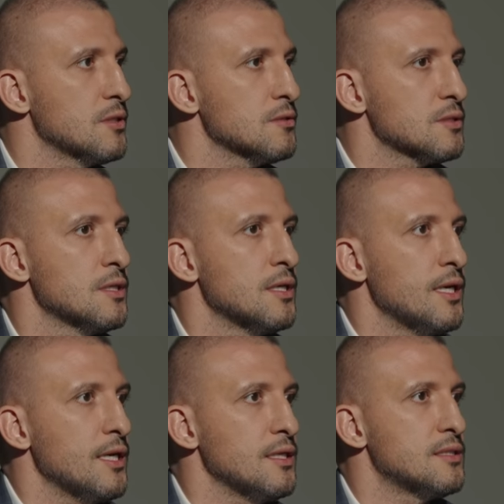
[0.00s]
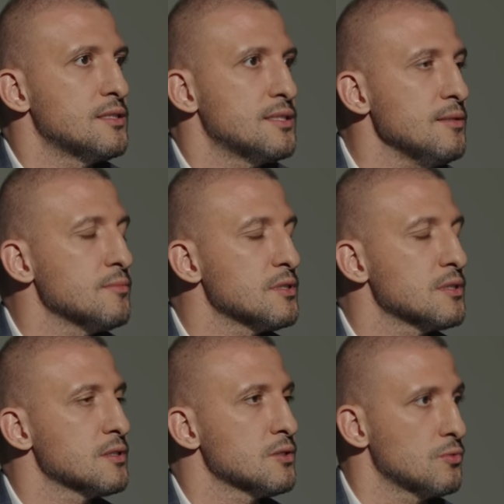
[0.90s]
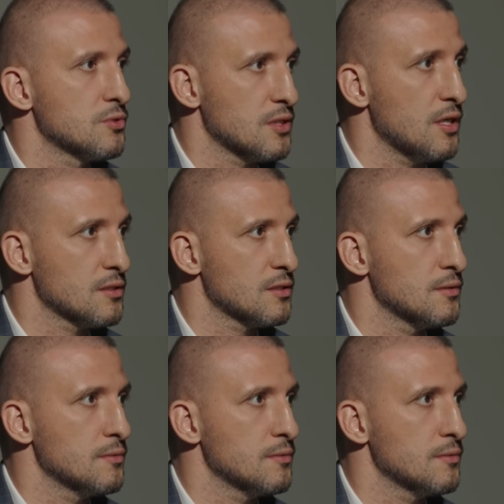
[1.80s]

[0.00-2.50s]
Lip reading: Because it seems to start